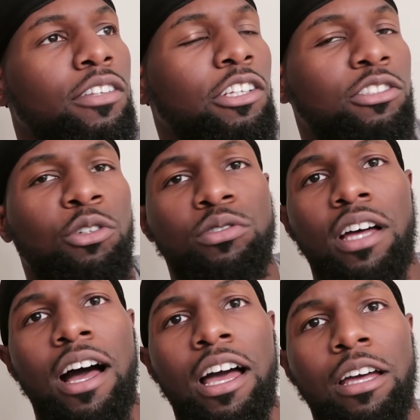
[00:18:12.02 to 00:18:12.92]
there's no
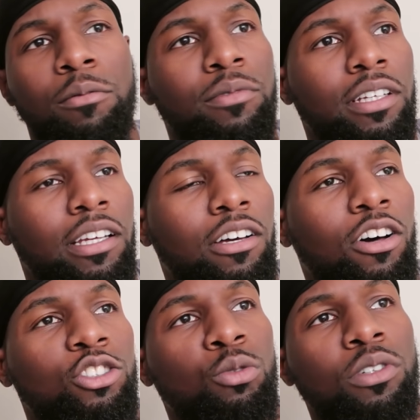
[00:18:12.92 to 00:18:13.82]
time, it
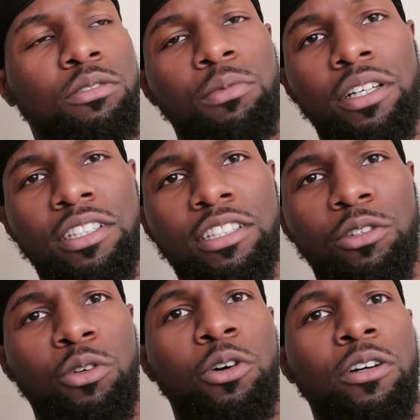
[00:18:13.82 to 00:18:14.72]
costs too much money,
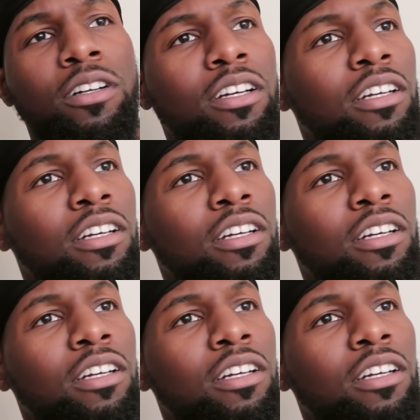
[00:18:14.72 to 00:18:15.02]
or